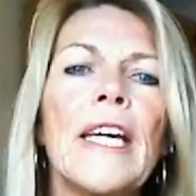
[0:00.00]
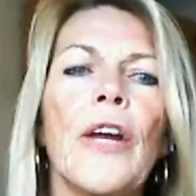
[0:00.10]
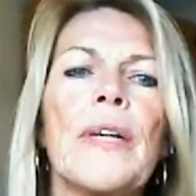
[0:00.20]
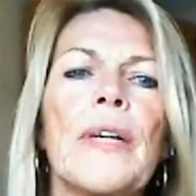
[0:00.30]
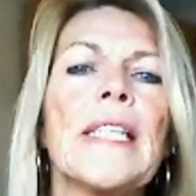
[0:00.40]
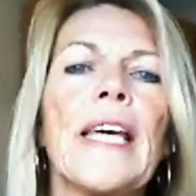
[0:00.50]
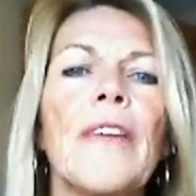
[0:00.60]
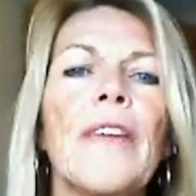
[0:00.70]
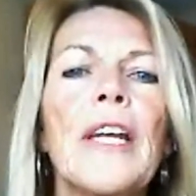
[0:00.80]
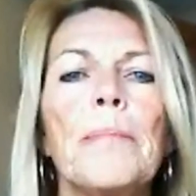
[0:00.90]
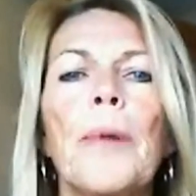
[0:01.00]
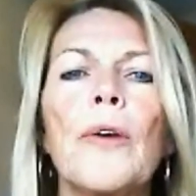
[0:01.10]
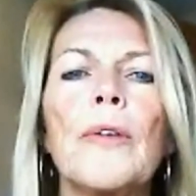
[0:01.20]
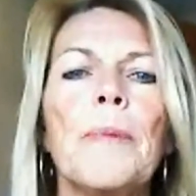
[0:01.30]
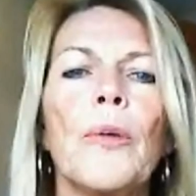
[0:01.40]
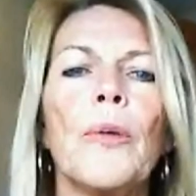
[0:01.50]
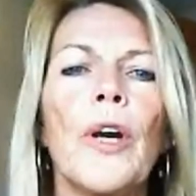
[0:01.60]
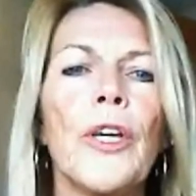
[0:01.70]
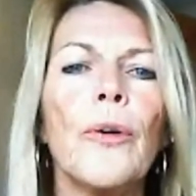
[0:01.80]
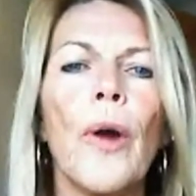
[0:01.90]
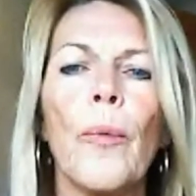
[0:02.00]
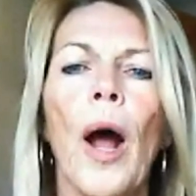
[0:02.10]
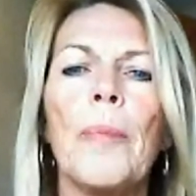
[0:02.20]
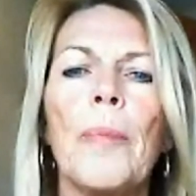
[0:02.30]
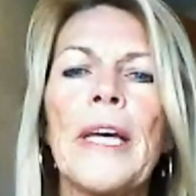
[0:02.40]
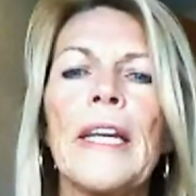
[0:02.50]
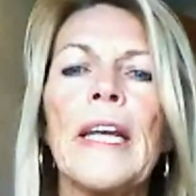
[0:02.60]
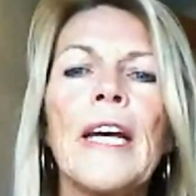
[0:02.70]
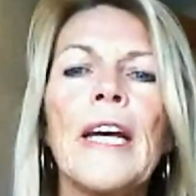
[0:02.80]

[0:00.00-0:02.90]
You know, it's like even in Bozeman, where you are, Robin,